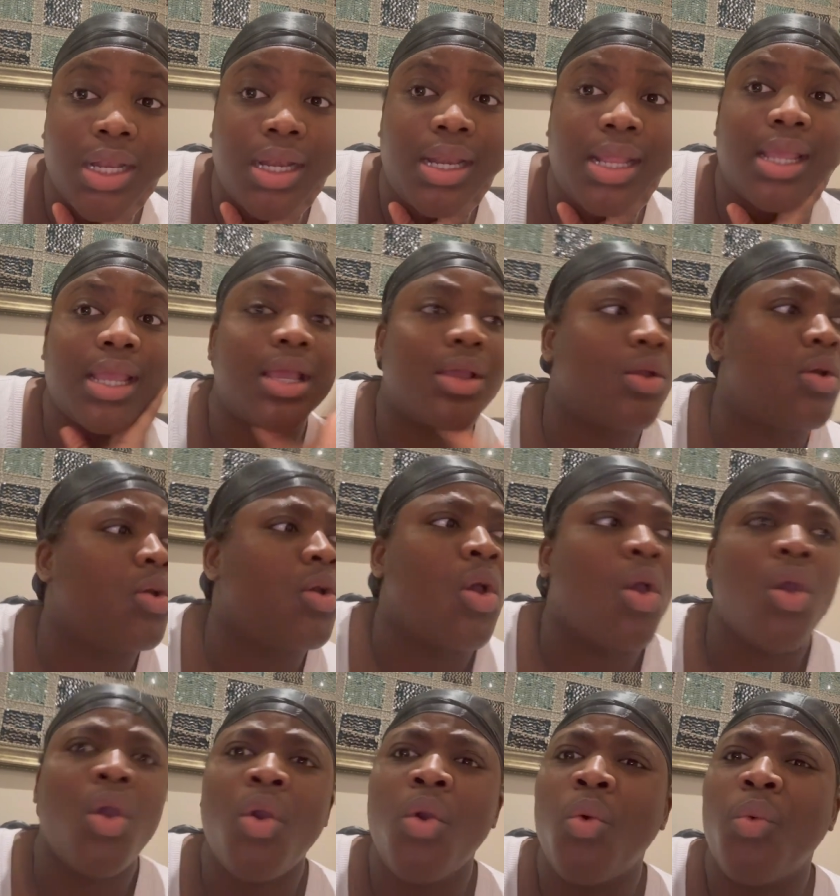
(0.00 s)
Like,
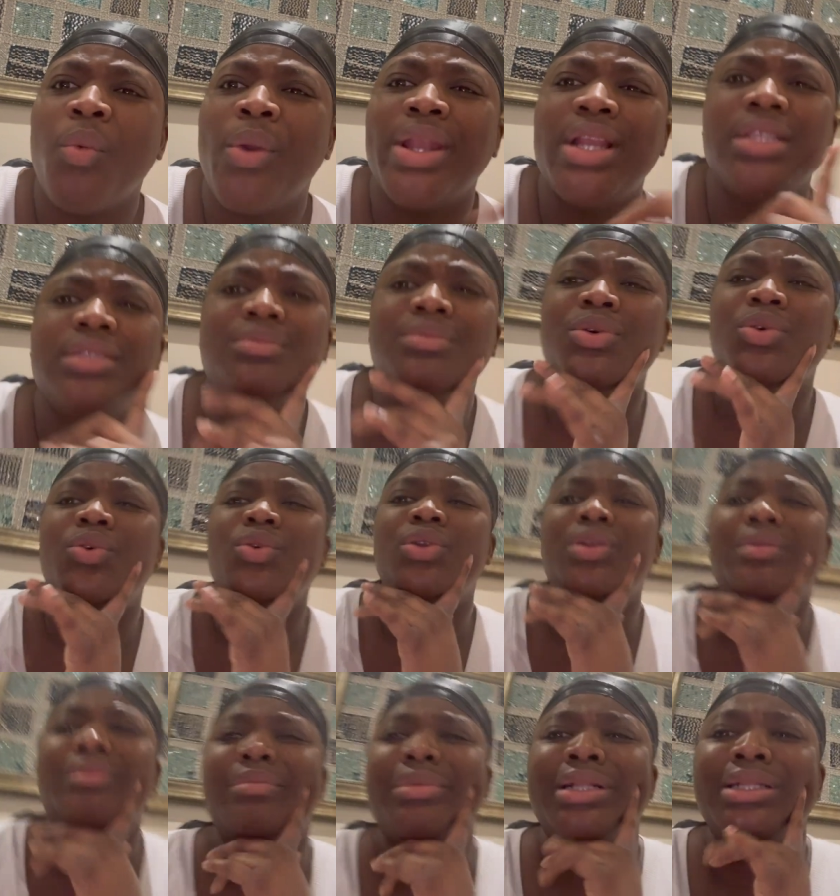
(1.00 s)
where does mold
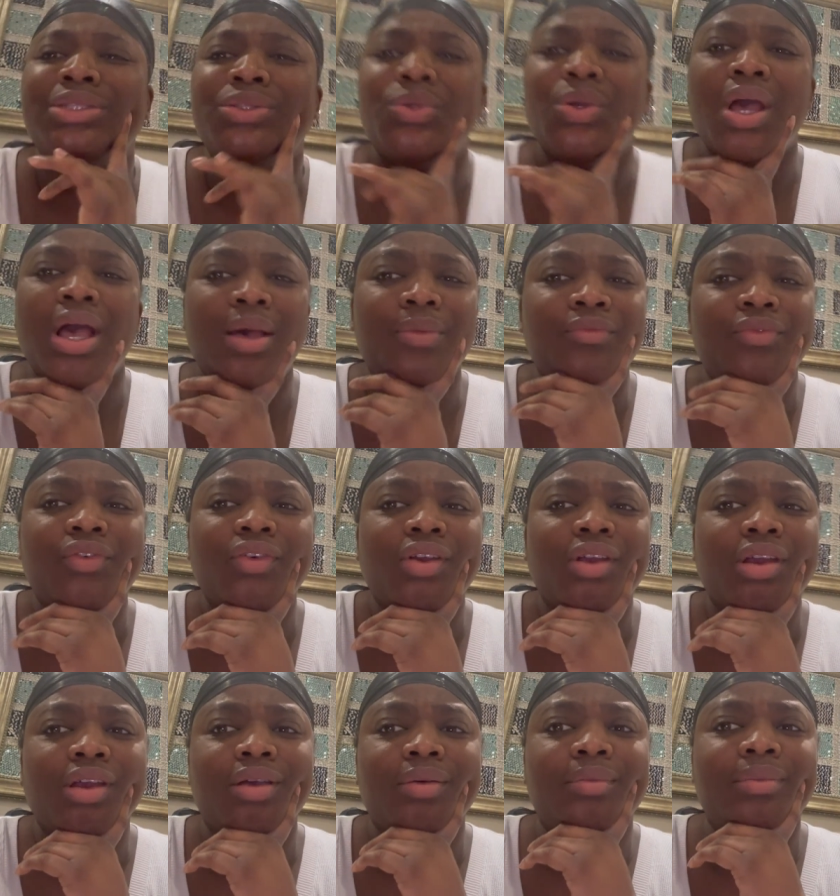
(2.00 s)
and mildew come
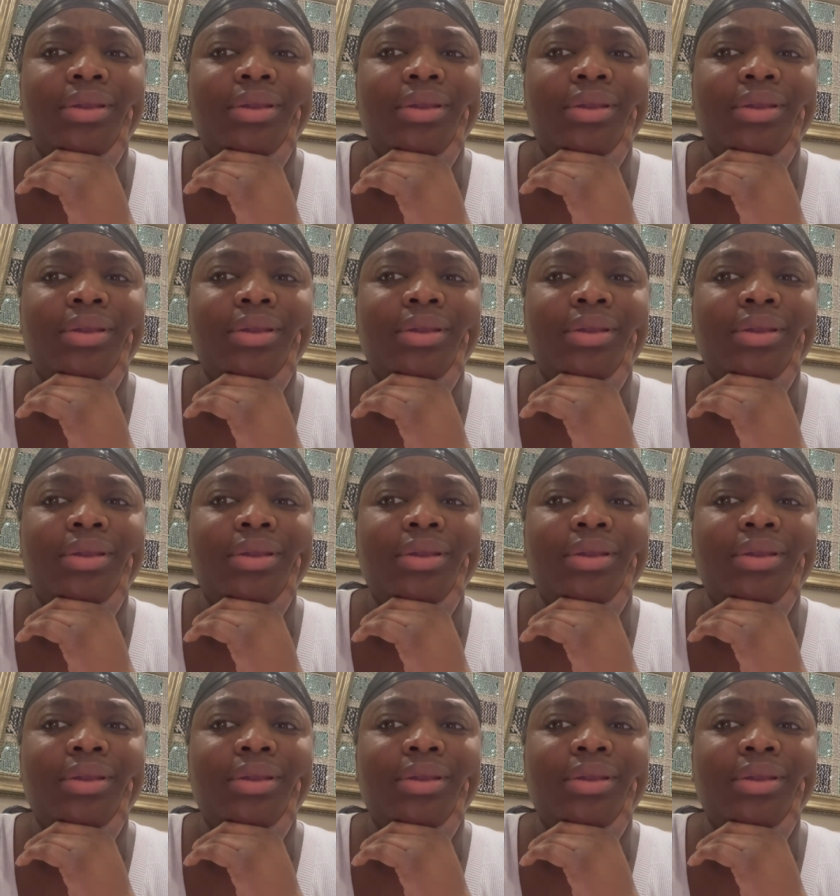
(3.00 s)
from?